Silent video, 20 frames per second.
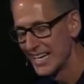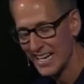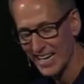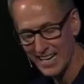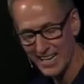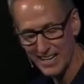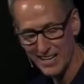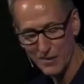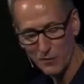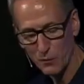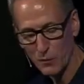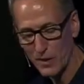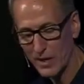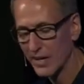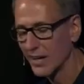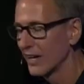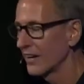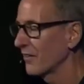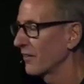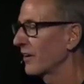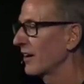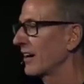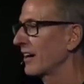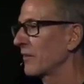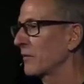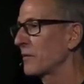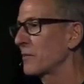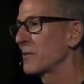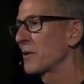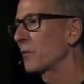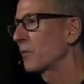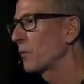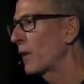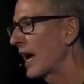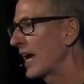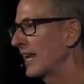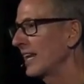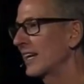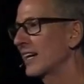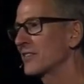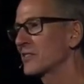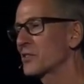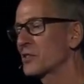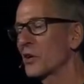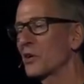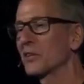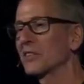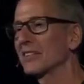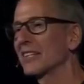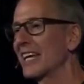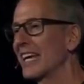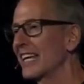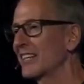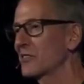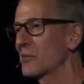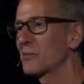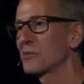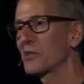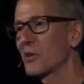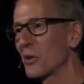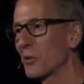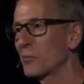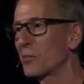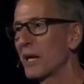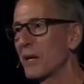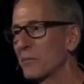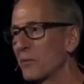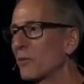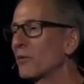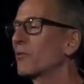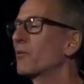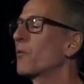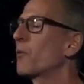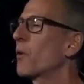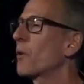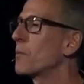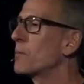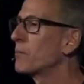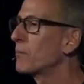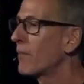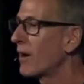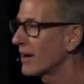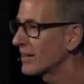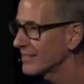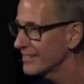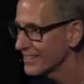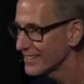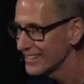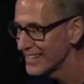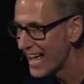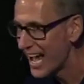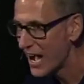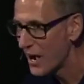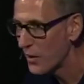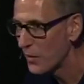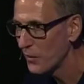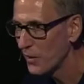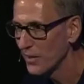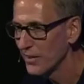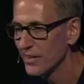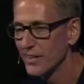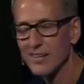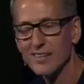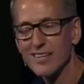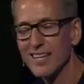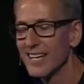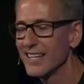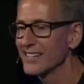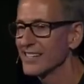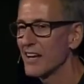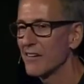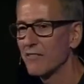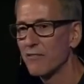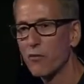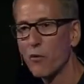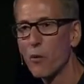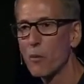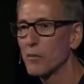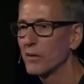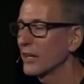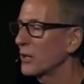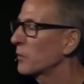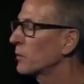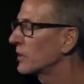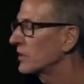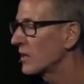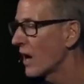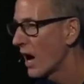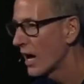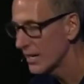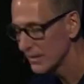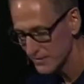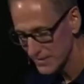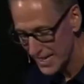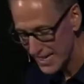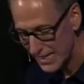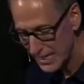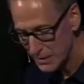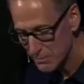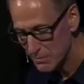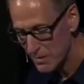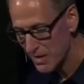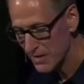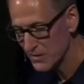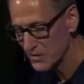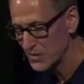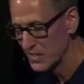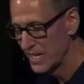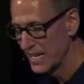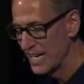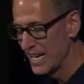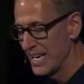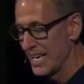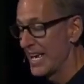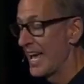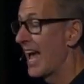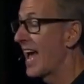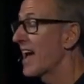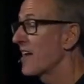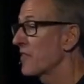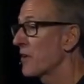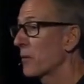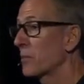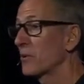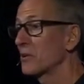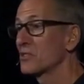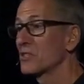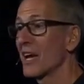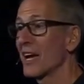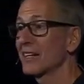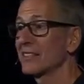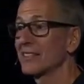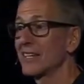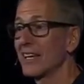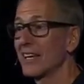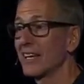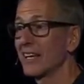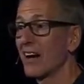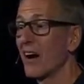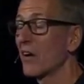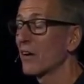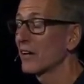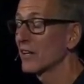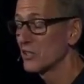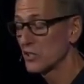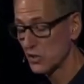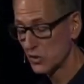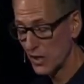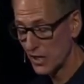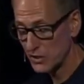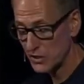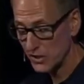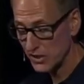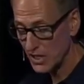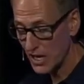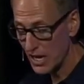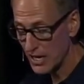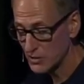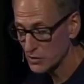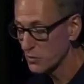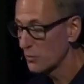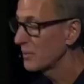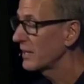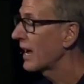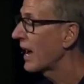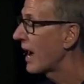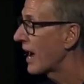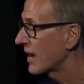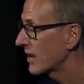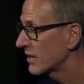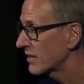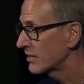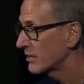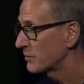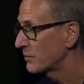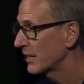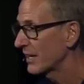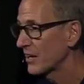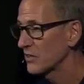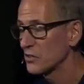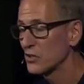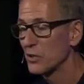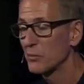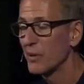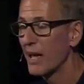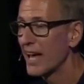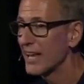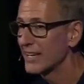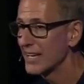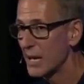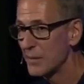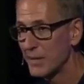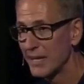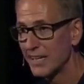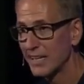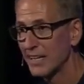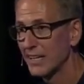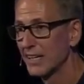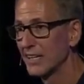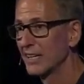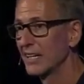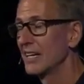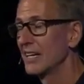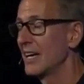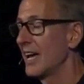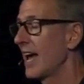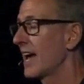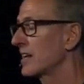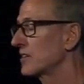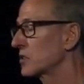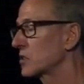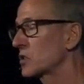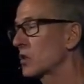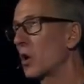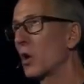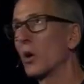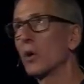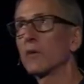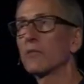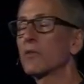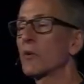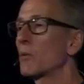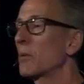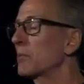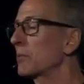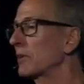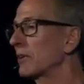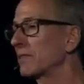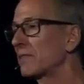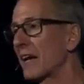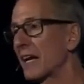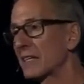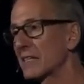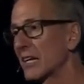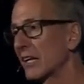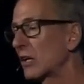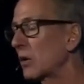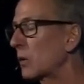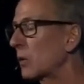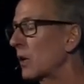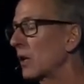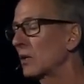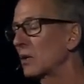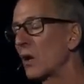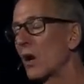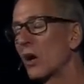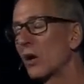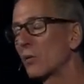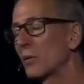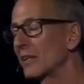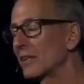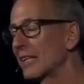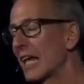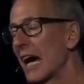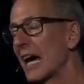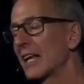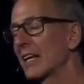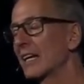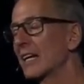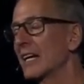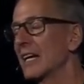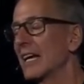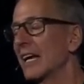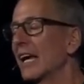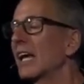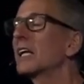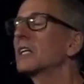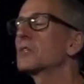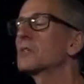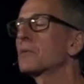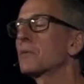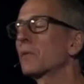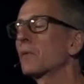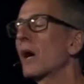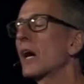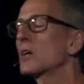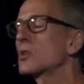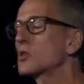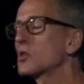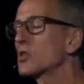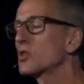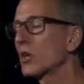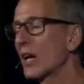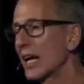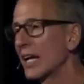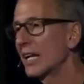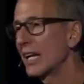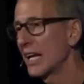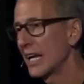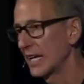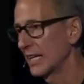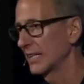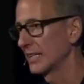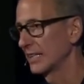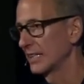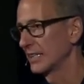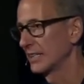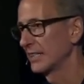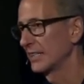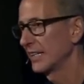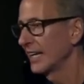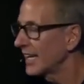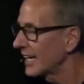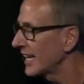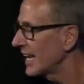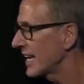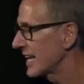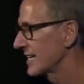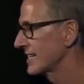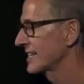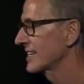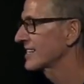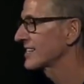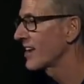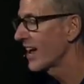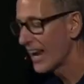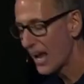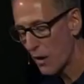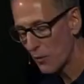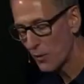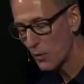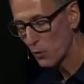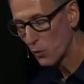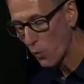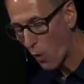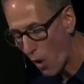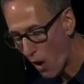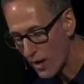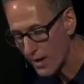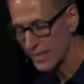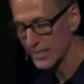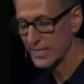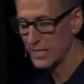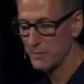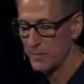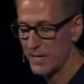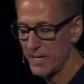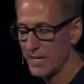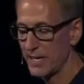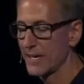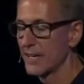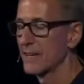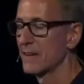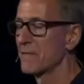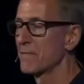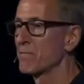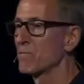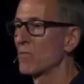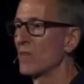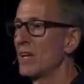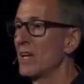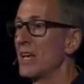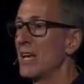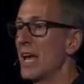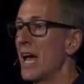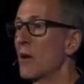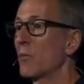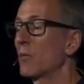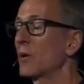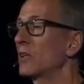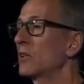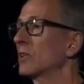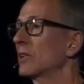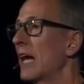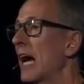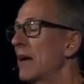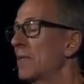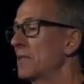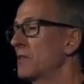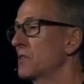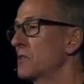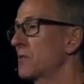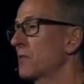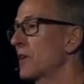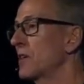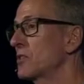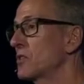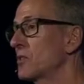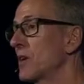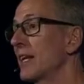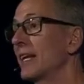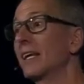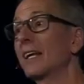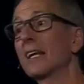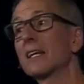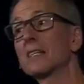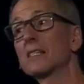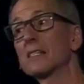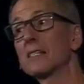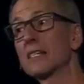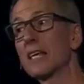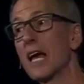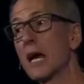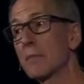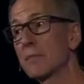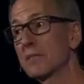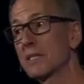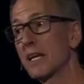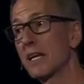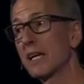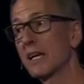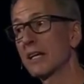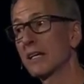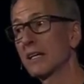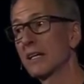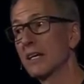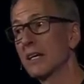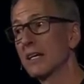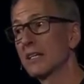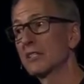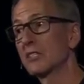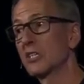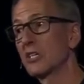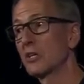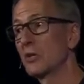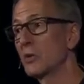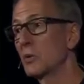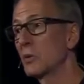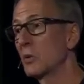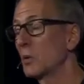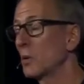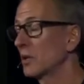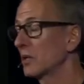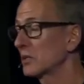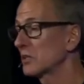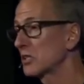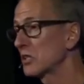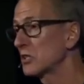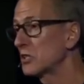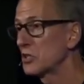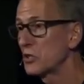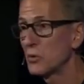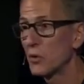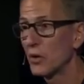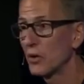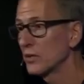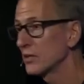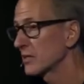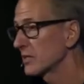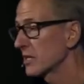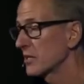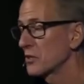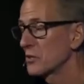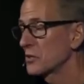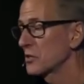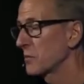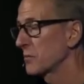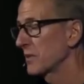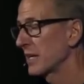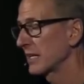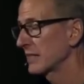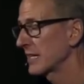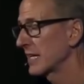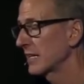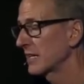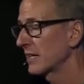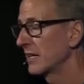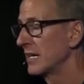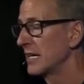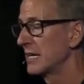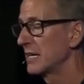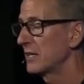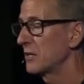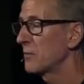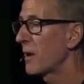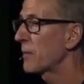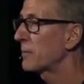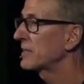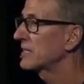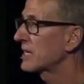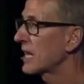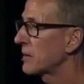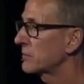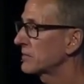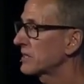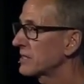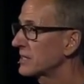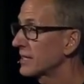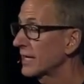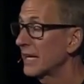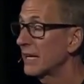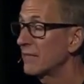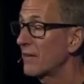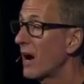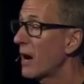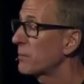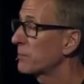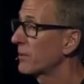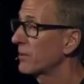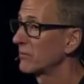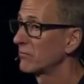We've been waiting on certain things from certain people for months now, and things that formerly would not have taken months. And they're projecting our construction costs will be higher because of the pandemic and just all of the ripple effects that go along with that. It's frustrating. It is. It's not how we want it to be. And when your life is frustrating, it's tempting to do some things. Like, you might be tempted to give up.